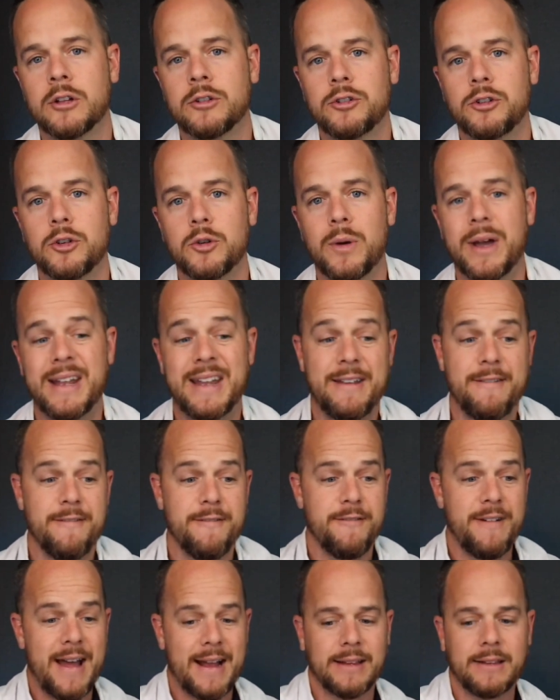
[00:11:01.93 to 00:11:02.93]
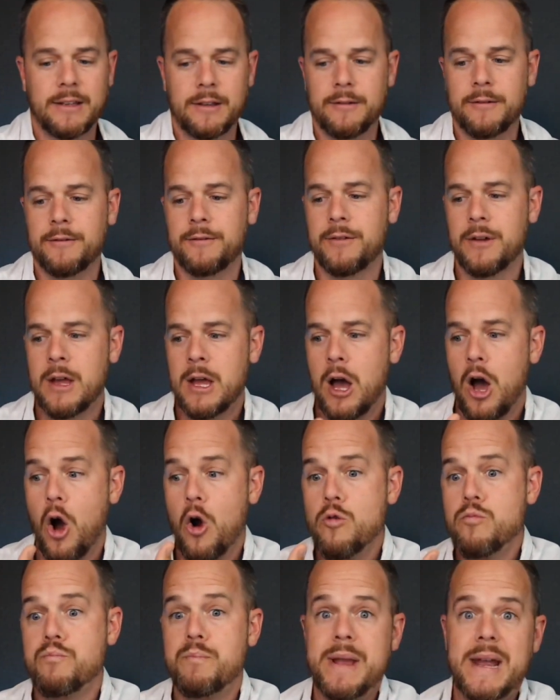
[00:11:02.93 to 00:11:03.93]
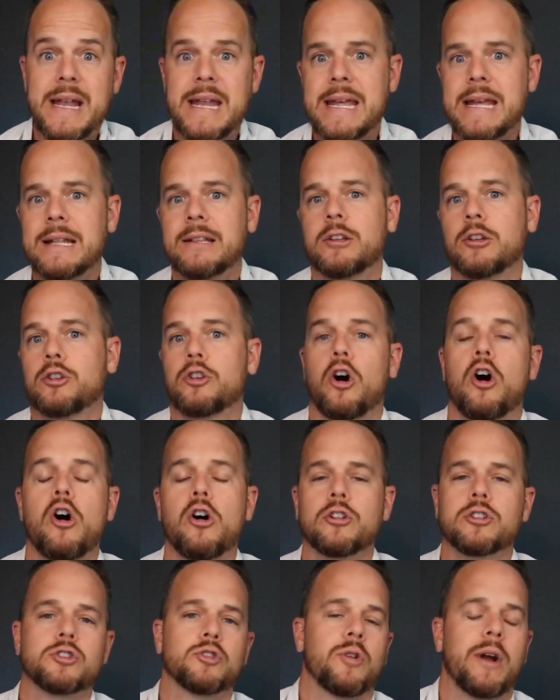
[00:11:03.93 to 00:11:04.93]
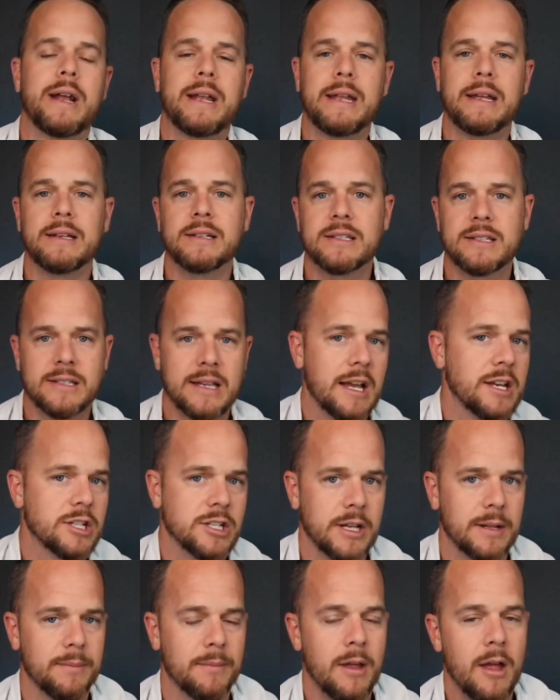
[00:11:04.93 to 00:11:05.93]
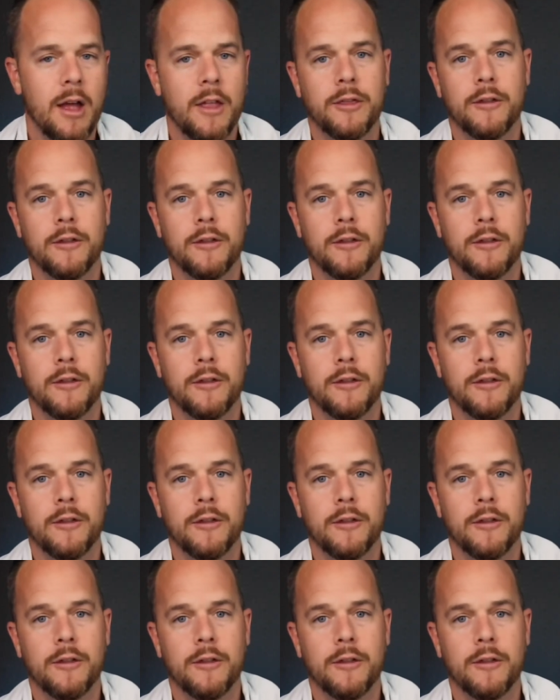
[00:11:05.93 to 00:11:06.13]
to an effective obedient dog training session.